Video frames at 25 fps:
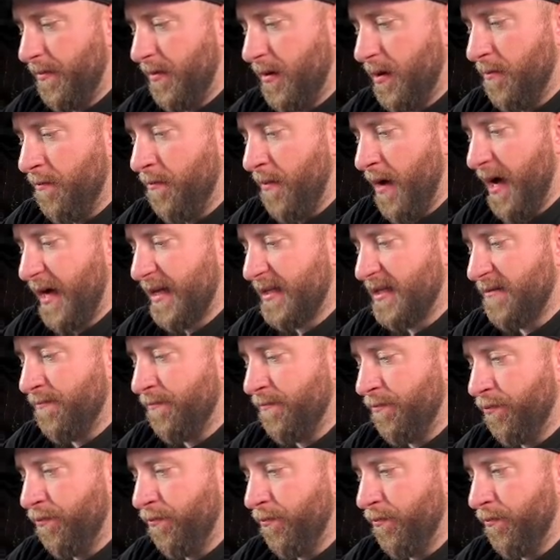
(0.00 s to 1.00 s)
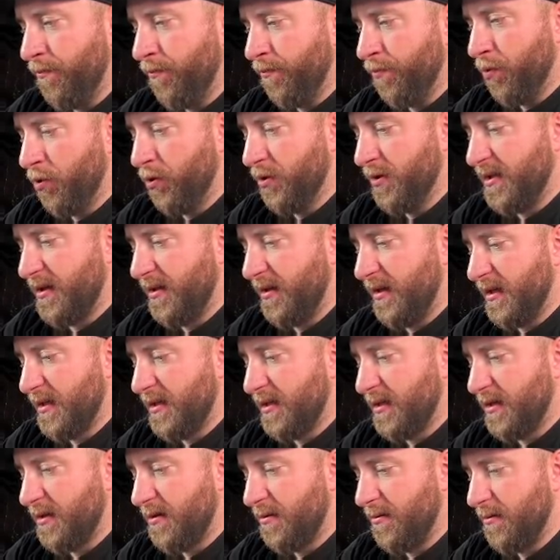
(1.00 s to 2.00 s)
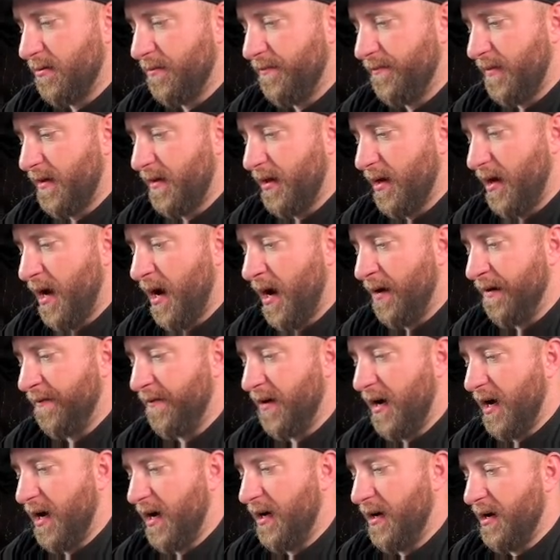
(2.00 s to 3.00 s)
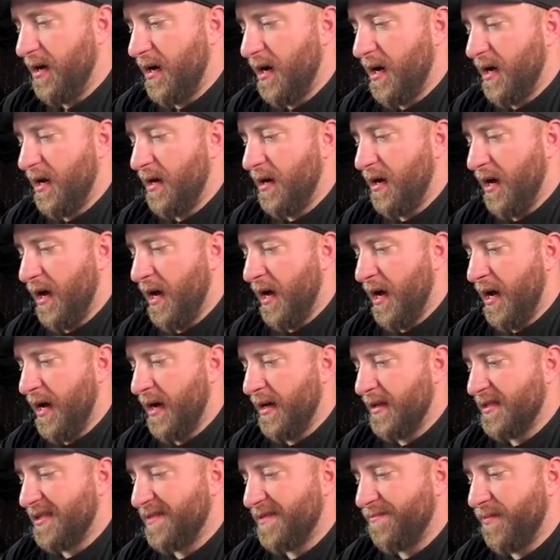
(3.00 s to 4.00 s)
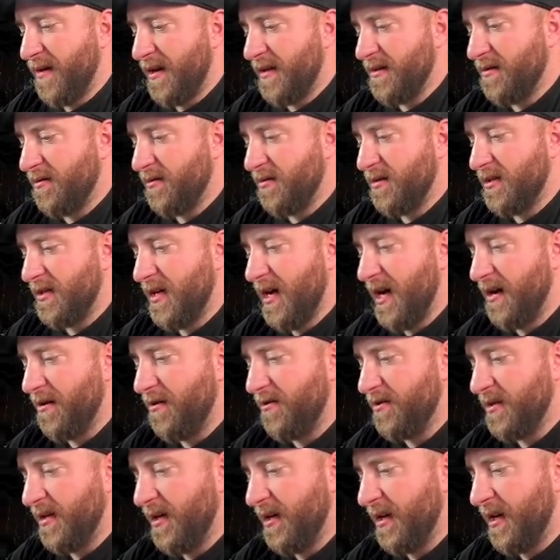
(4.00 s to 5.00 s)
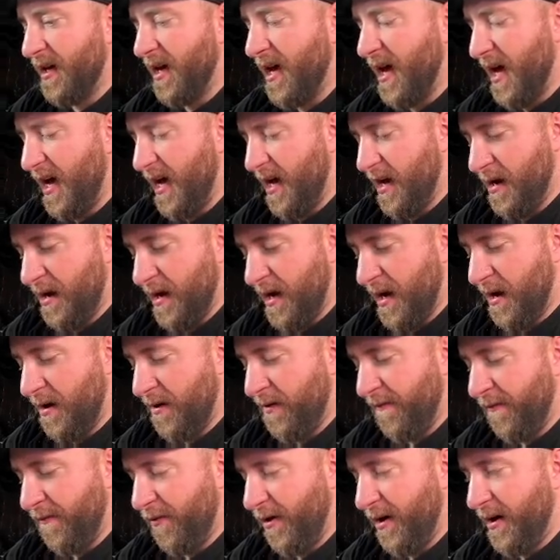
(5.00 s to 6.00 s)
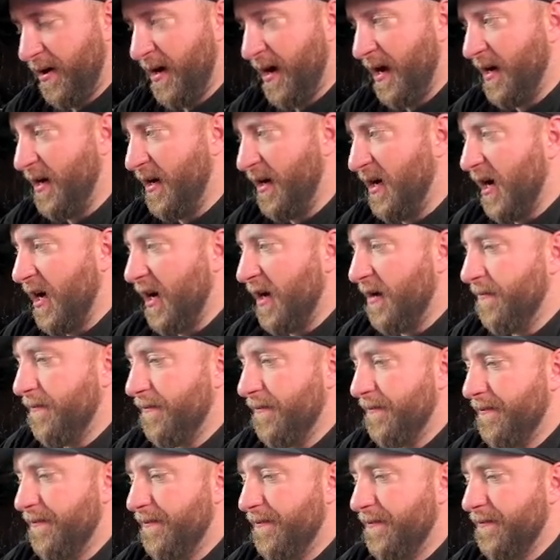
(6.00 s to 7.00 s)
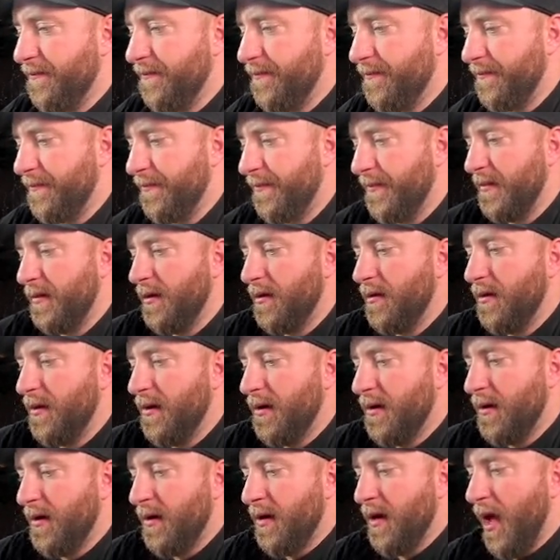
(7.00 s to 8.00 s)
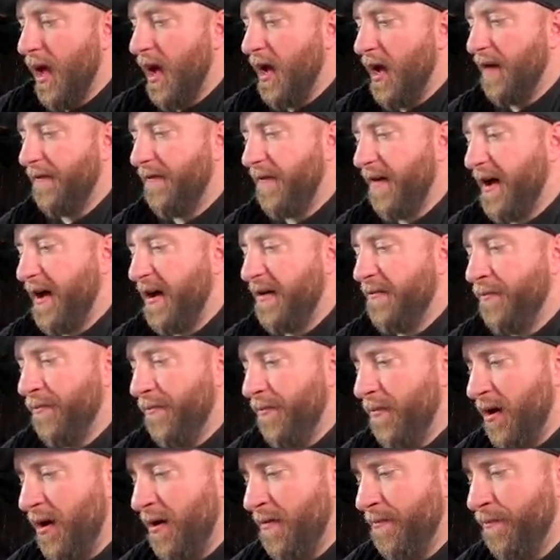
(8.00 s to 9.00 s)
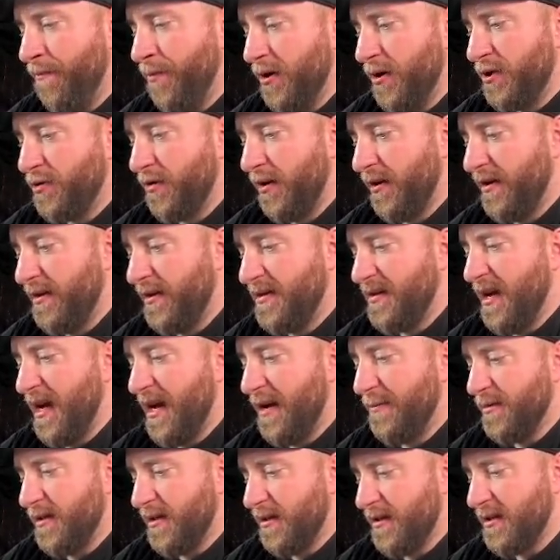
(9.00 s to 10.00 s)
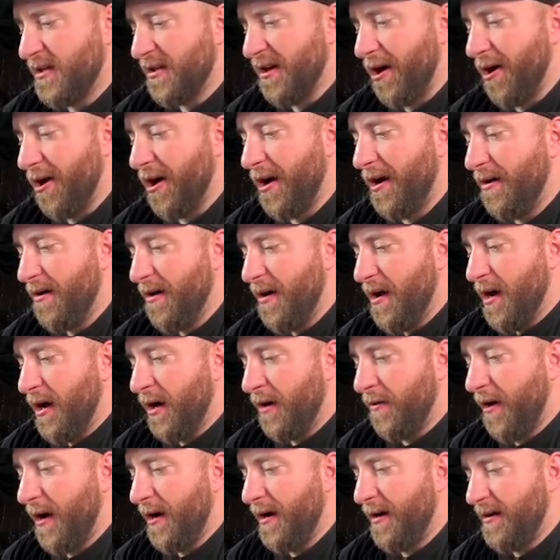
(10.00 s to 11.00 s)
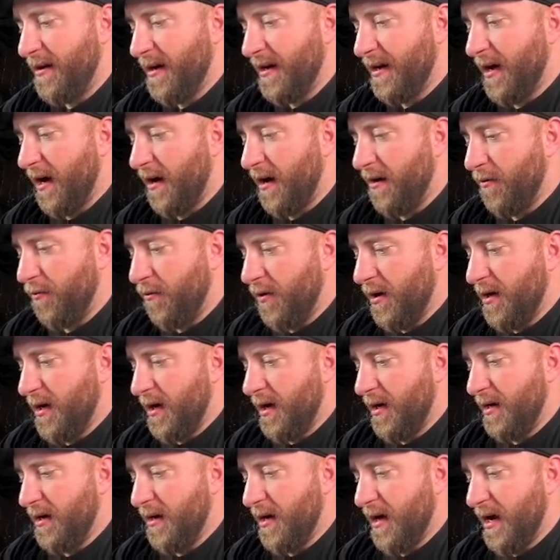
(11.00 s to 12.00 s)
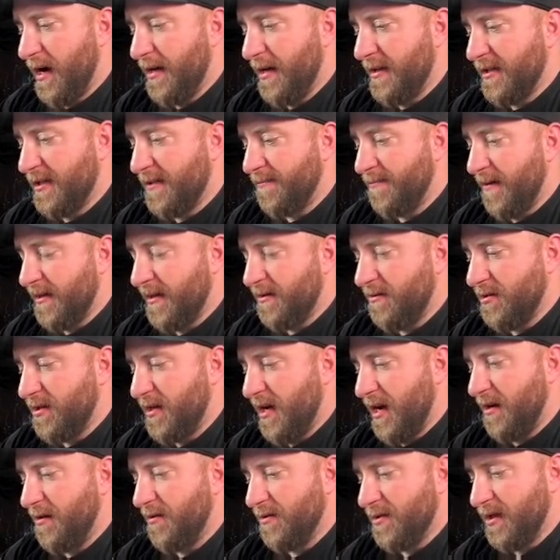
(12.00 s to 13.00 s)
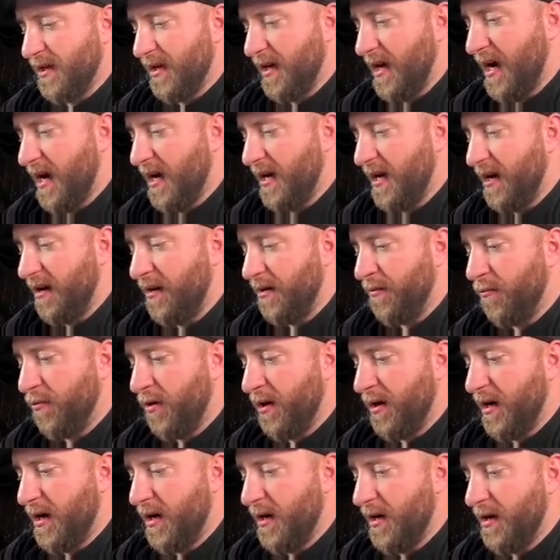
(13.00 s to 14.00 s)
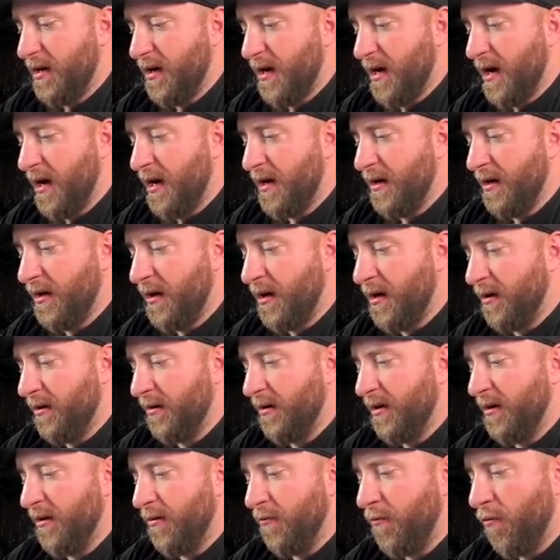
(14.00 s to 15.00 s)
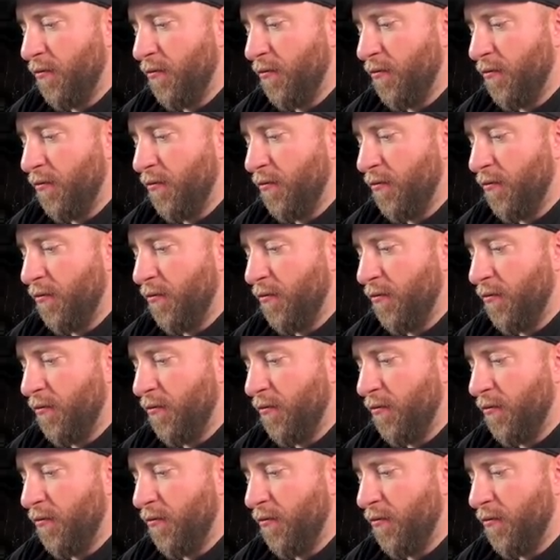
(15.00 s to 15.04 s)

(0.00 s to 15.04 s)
Mats Boozlis out of 99, and Spencer Sanders again out of 199. And if I'm butchering these names, sorry. Grady Dick out of 199, Spencer Sanders again out of 199, Khalil